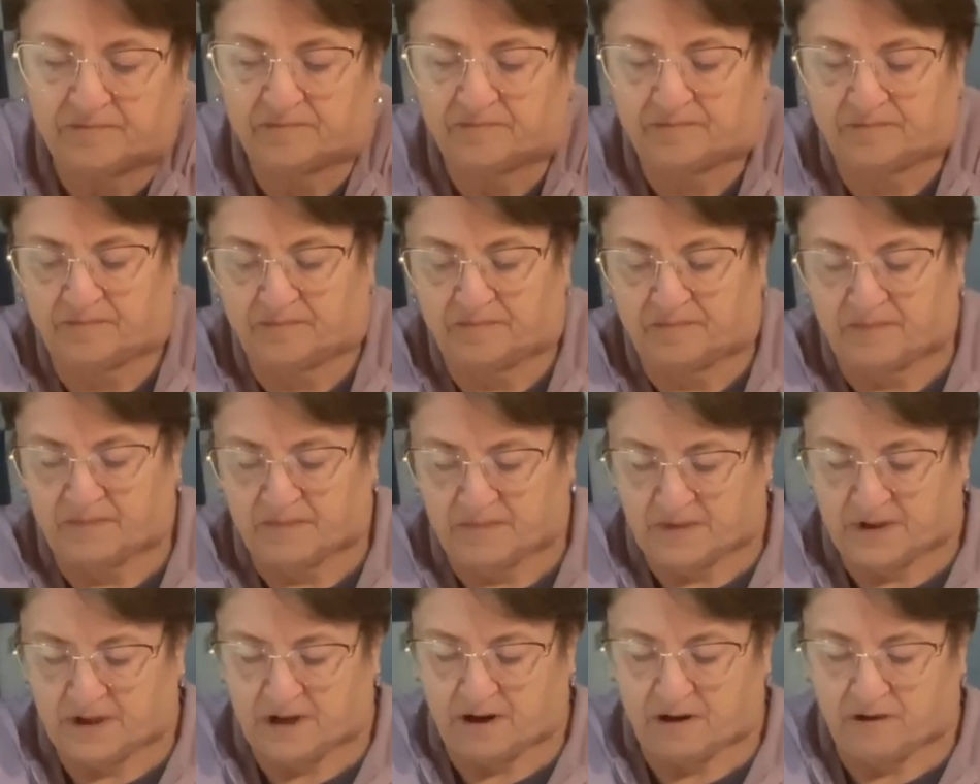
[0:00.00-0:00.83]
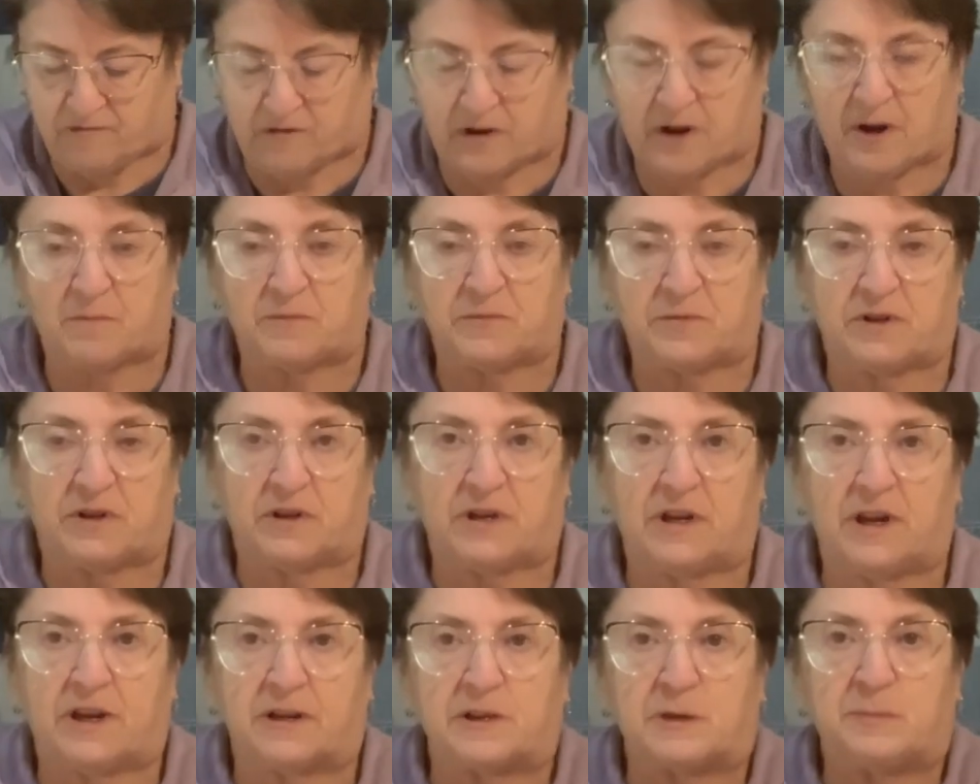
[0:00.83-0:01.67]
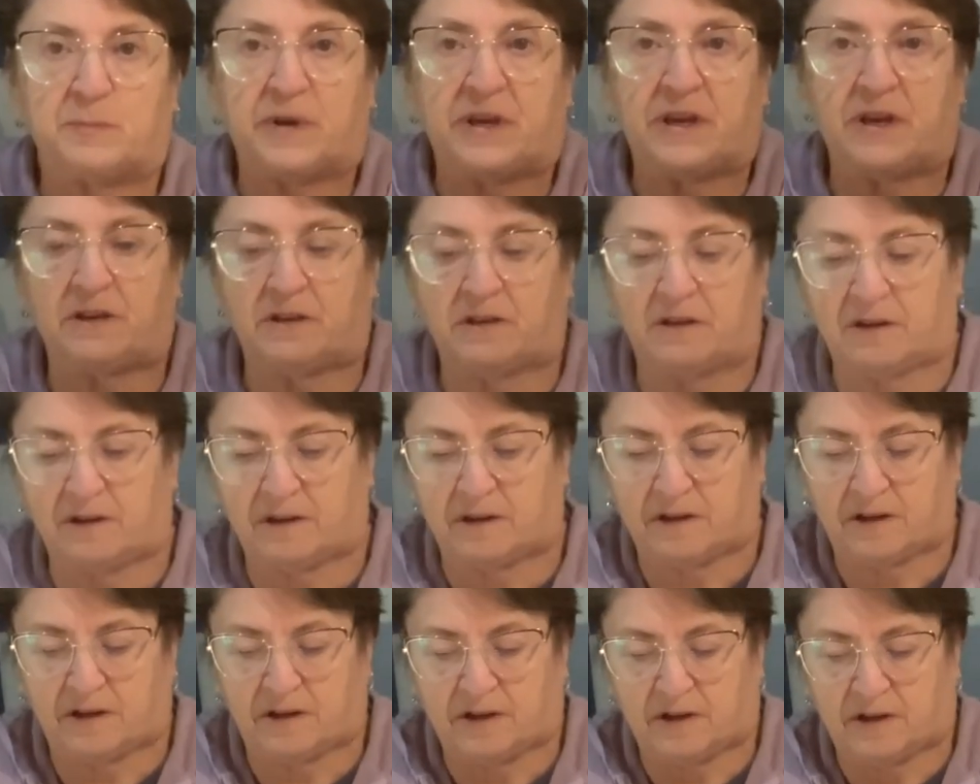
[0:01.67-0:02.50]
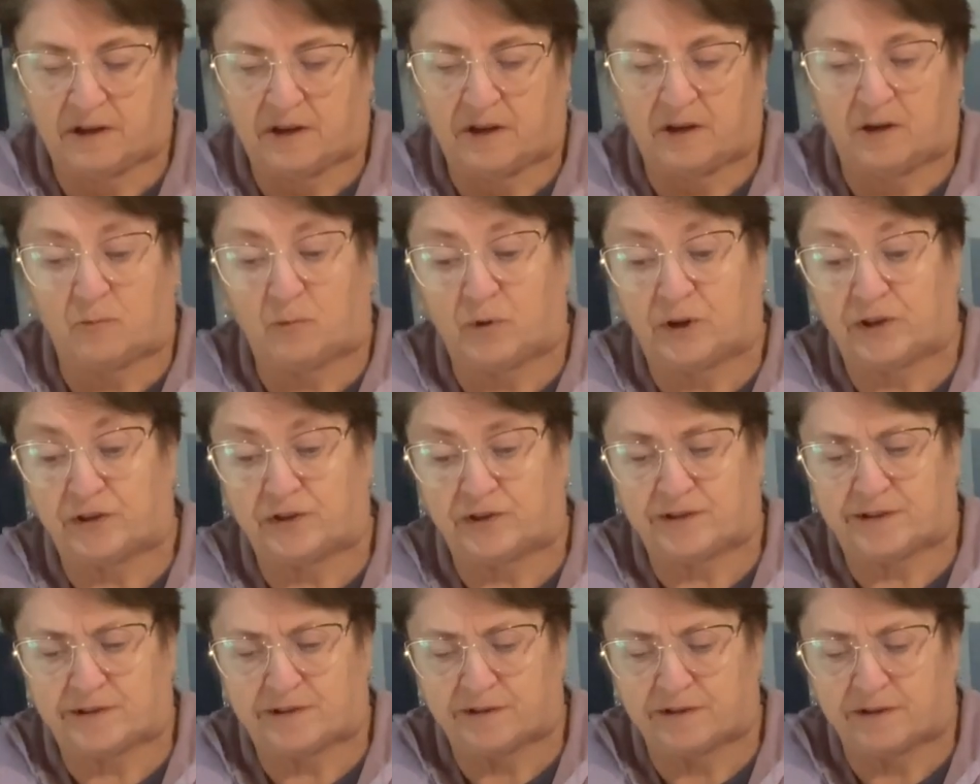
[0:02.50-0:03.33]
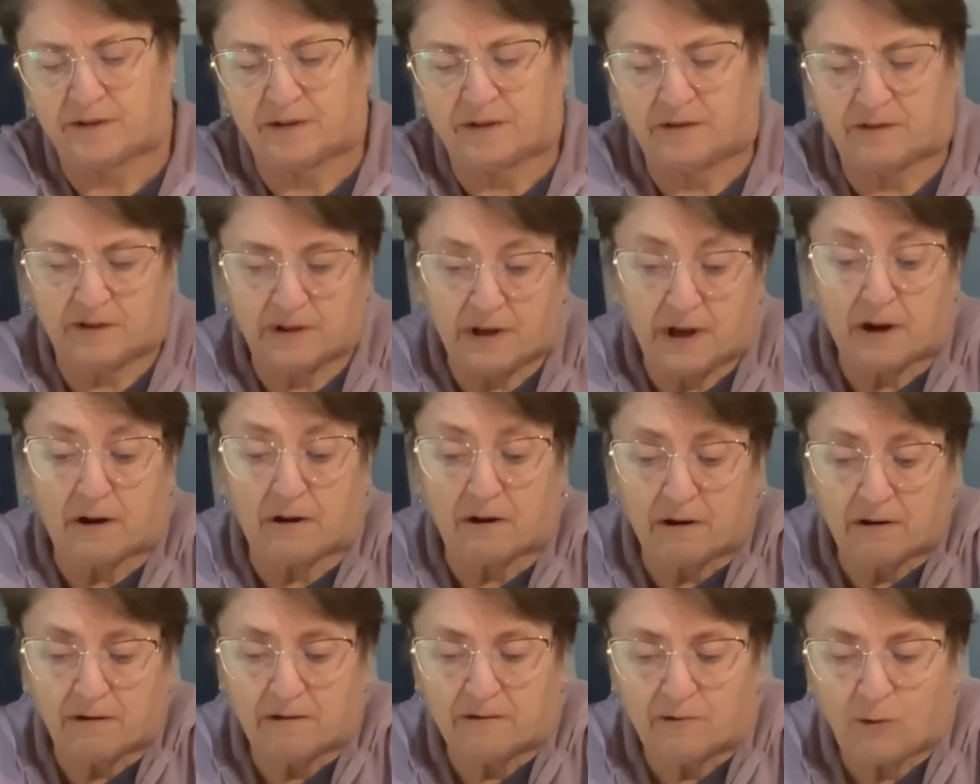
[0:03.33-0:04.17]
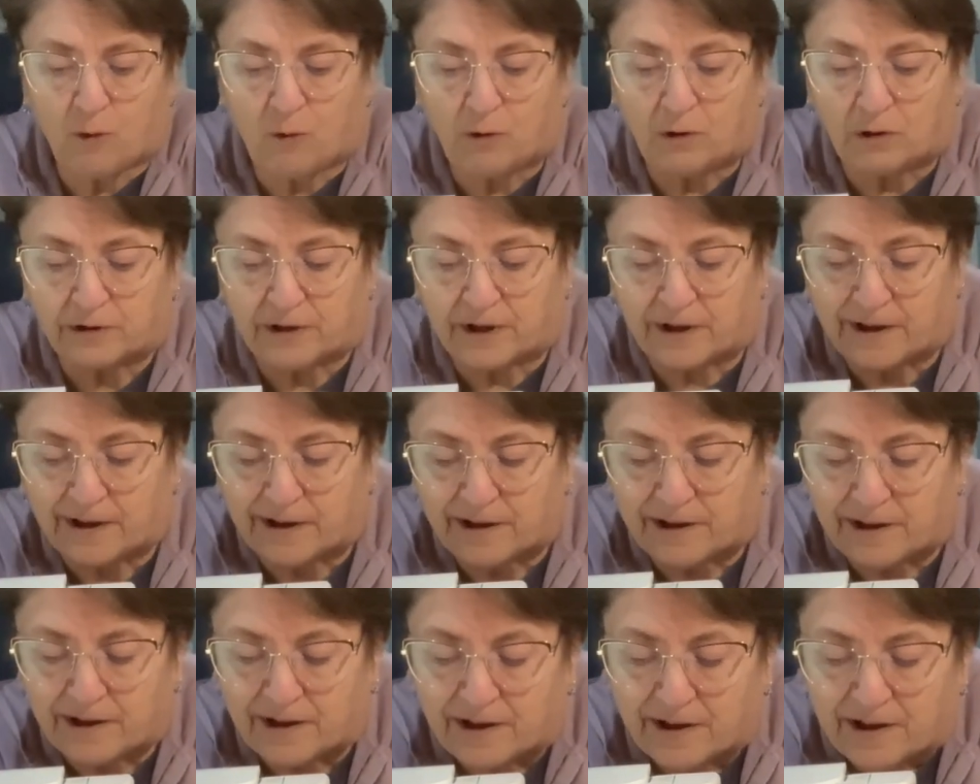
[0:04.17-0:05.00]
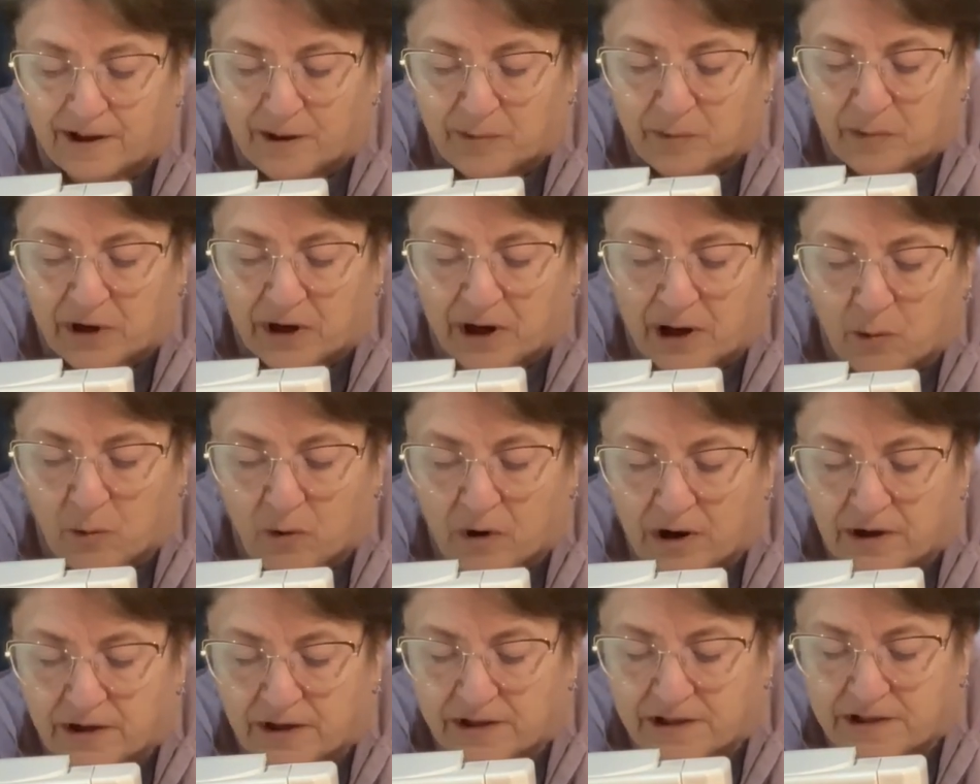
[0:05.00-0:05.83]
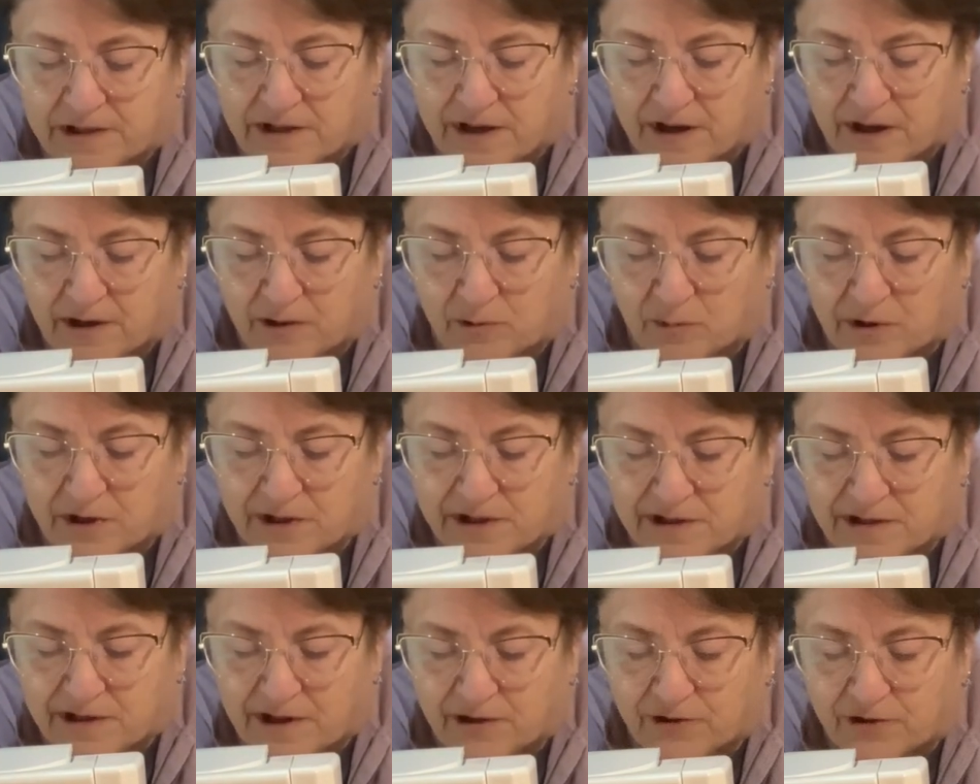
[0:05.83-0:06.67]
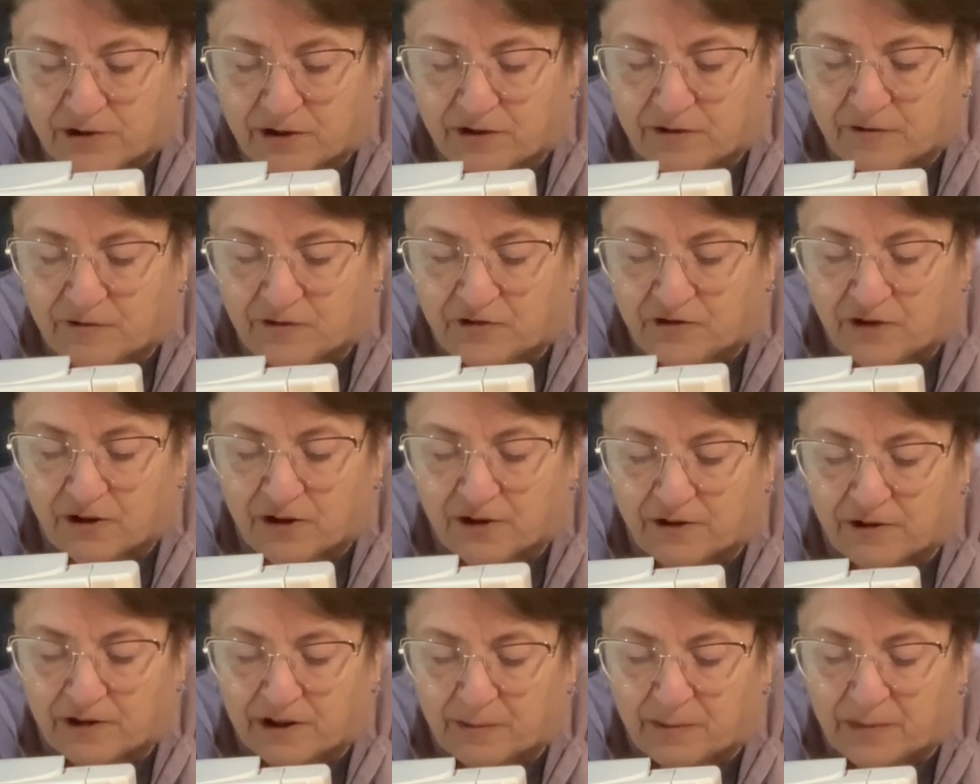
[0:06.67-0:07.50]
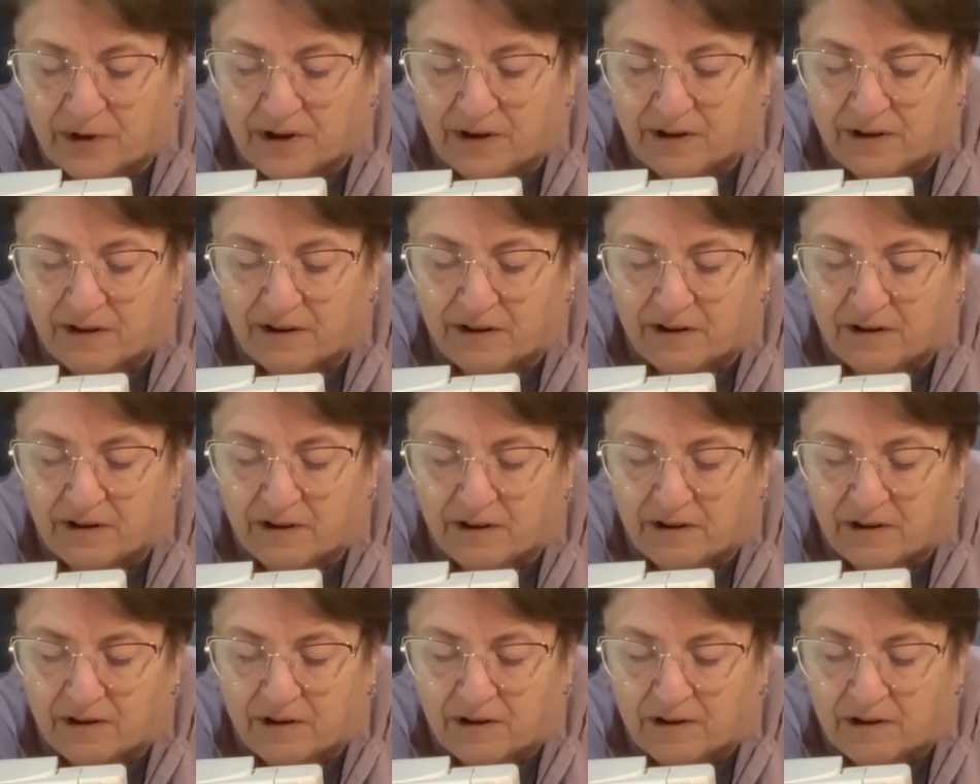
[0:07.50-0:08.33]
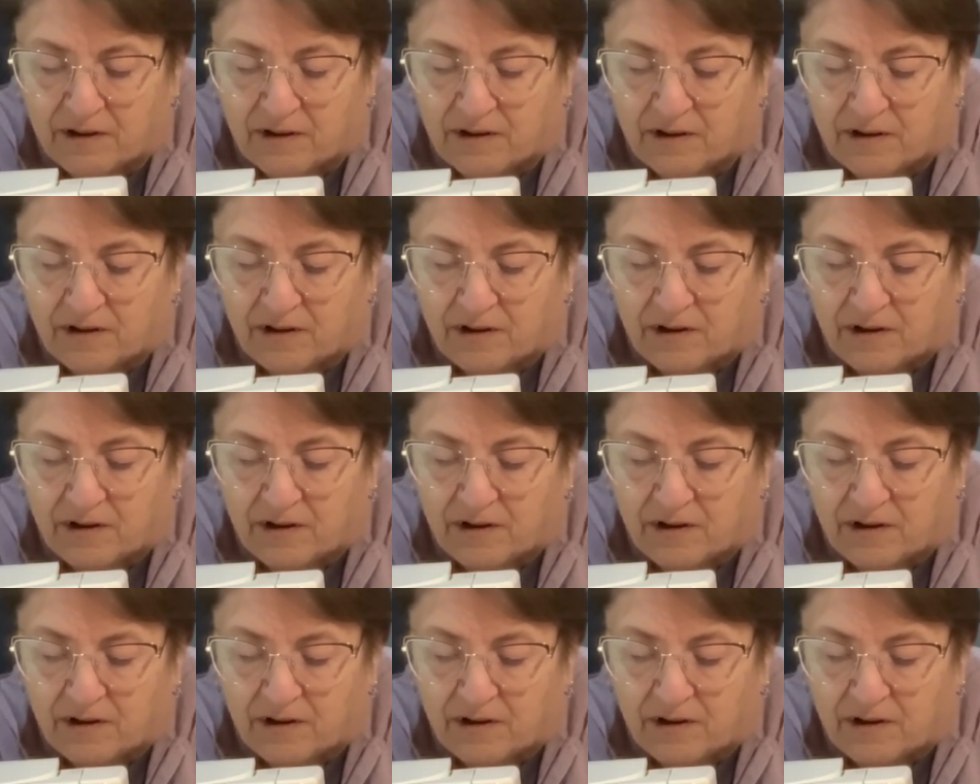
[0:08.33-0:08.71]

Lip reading: I do take my time while sewing this. I don't want to sew over pins and break the needle. That is a